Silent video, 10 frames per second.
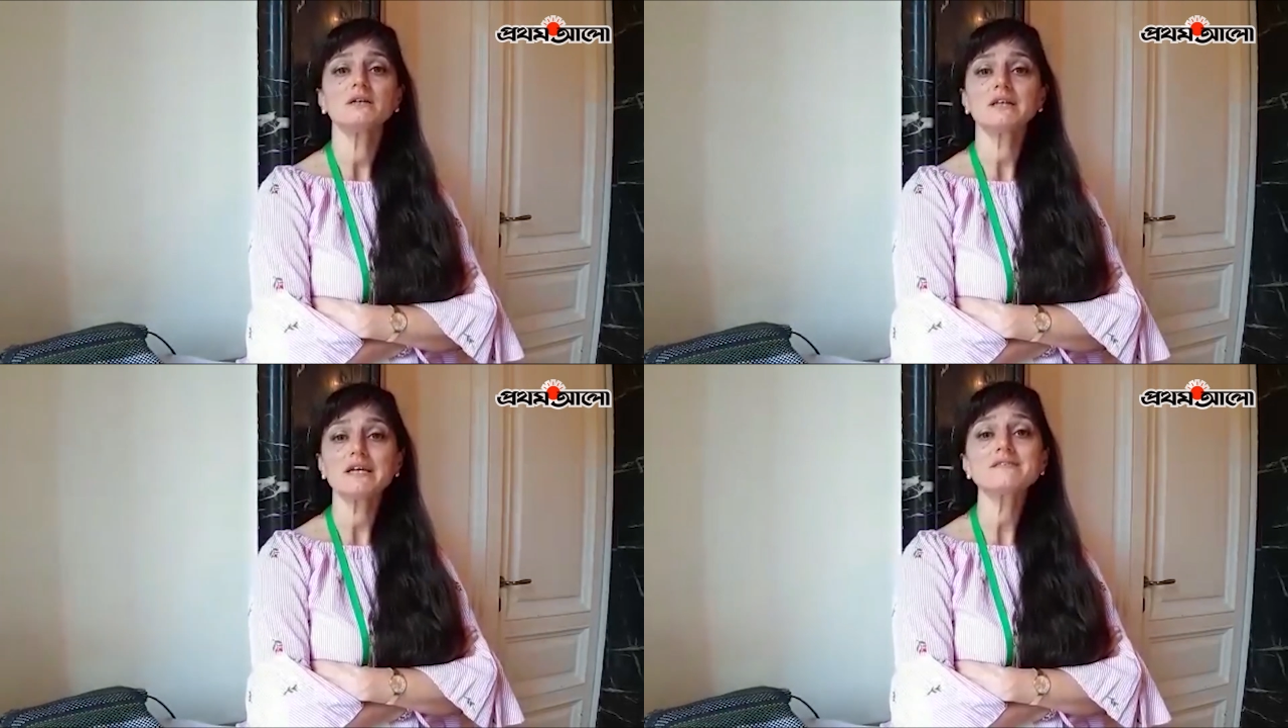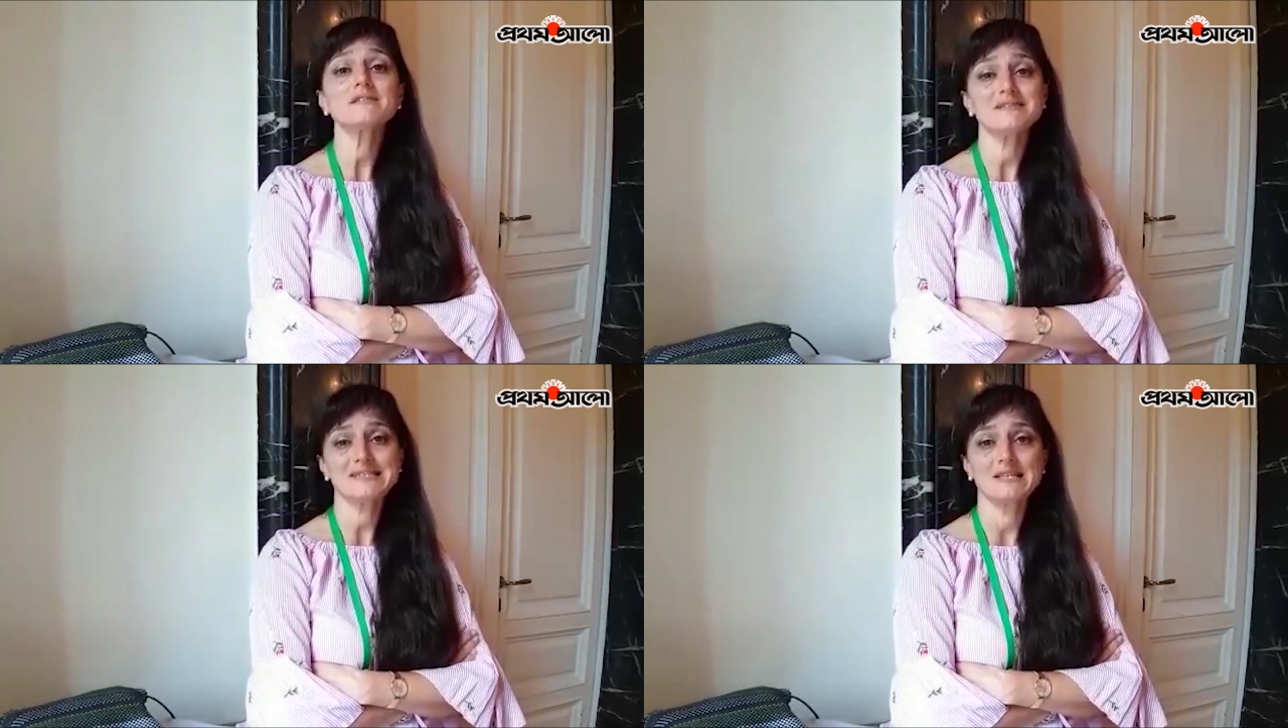takes
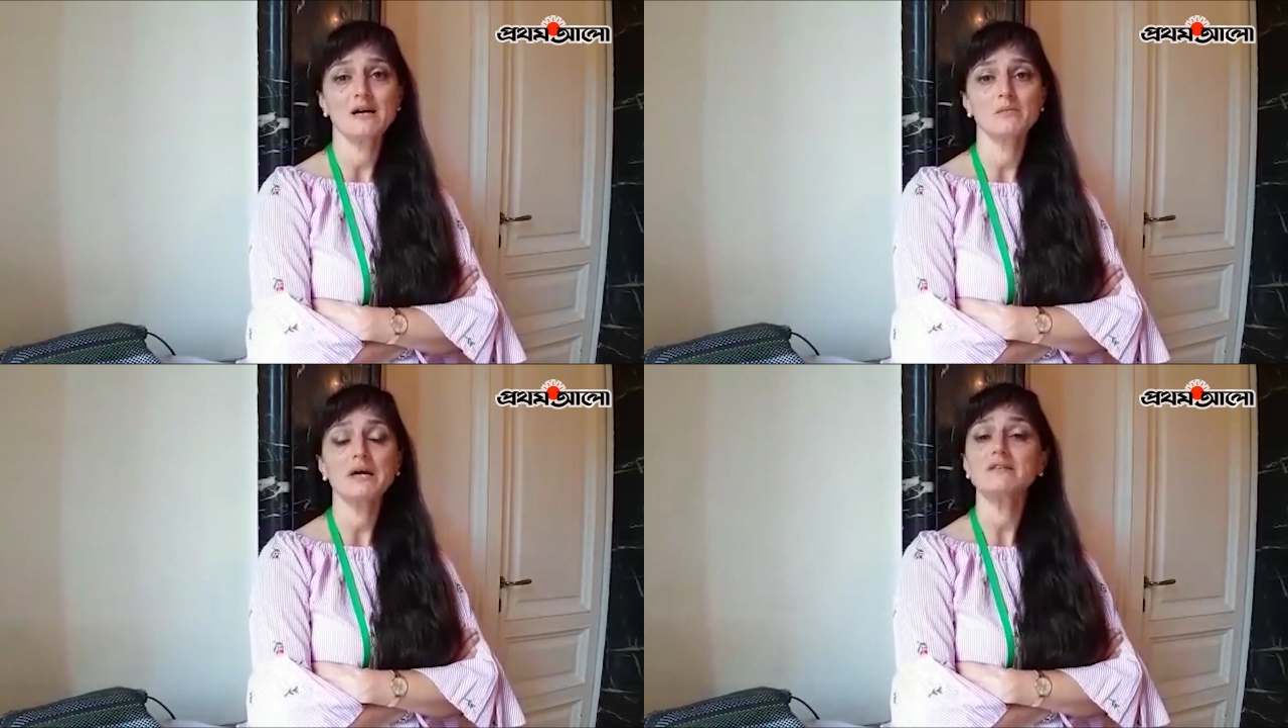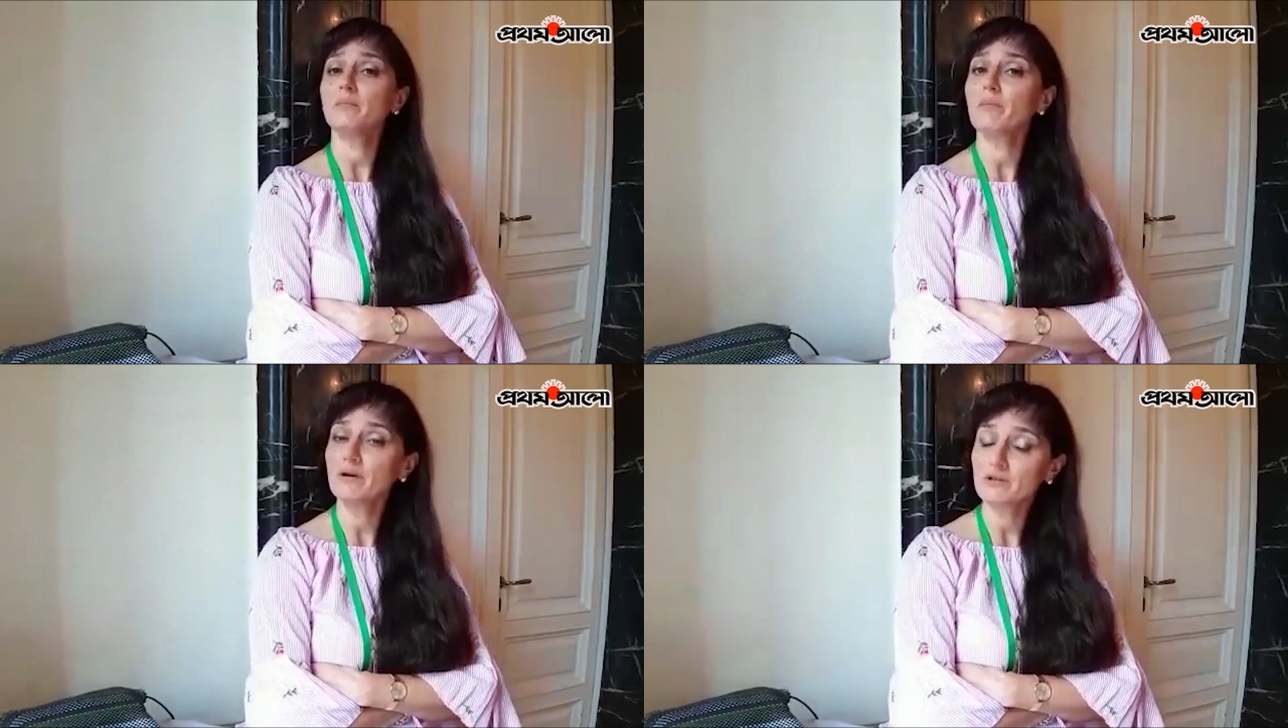Islam as
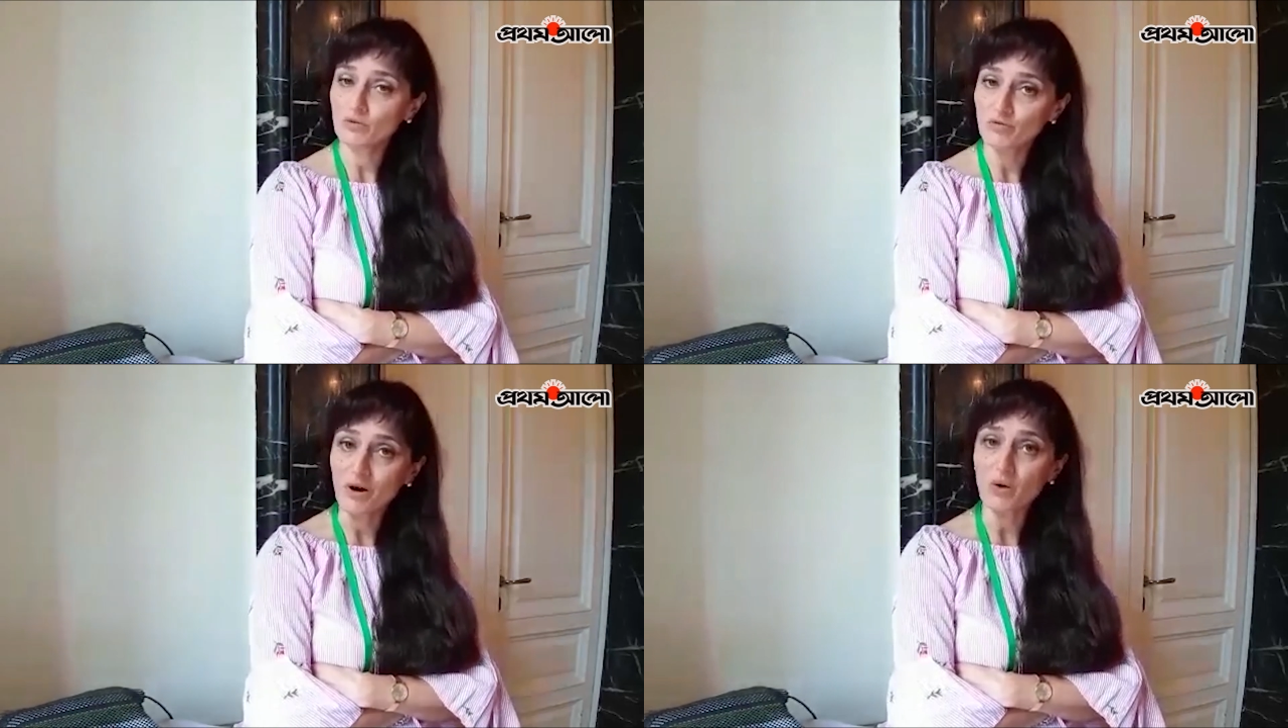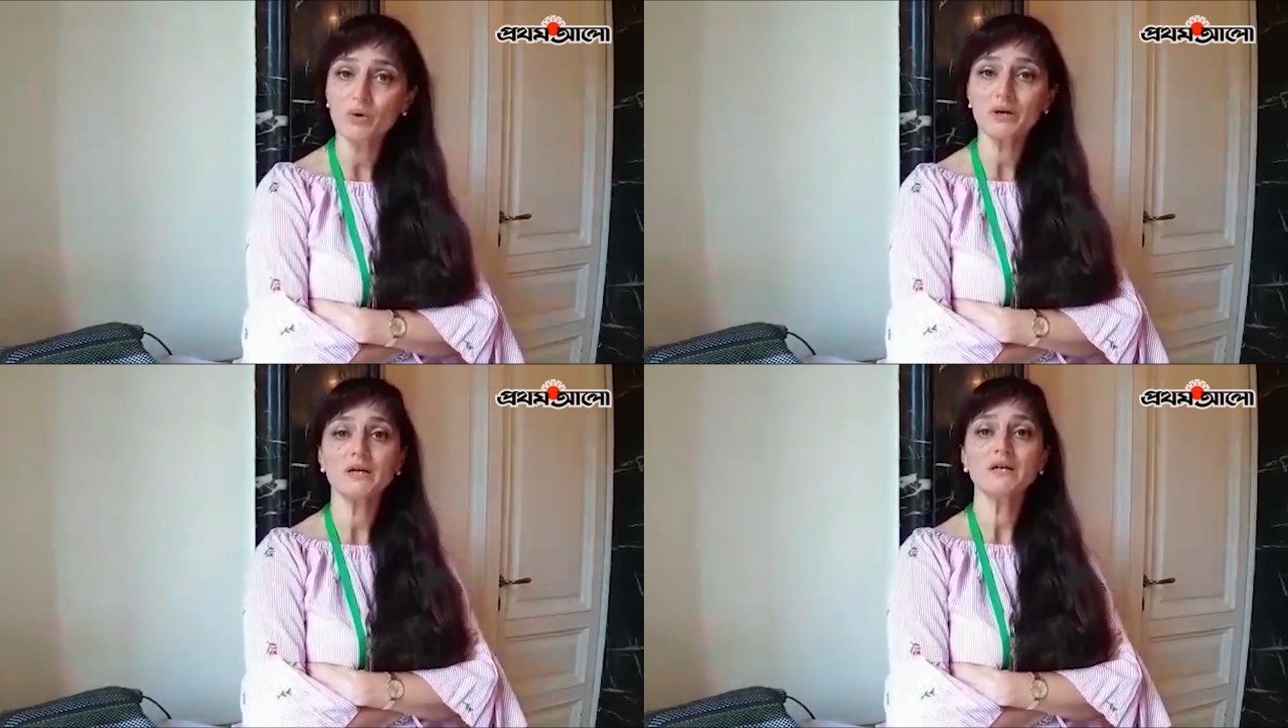a part of
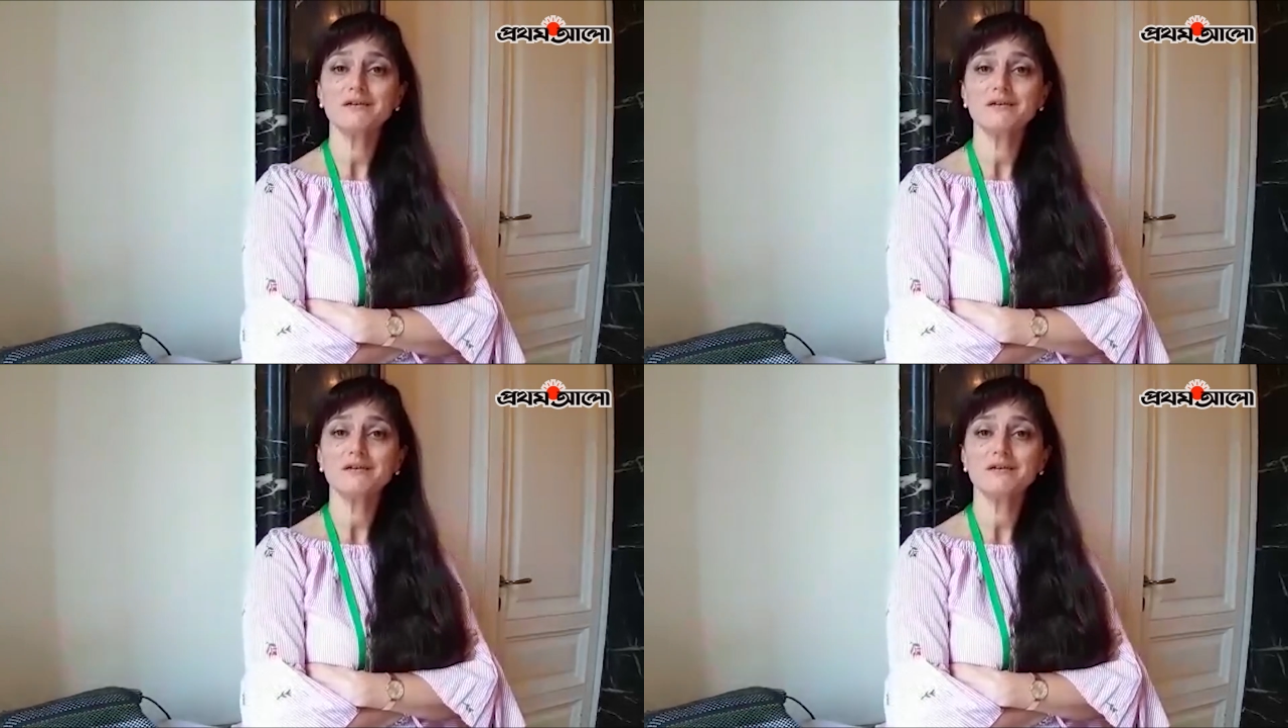our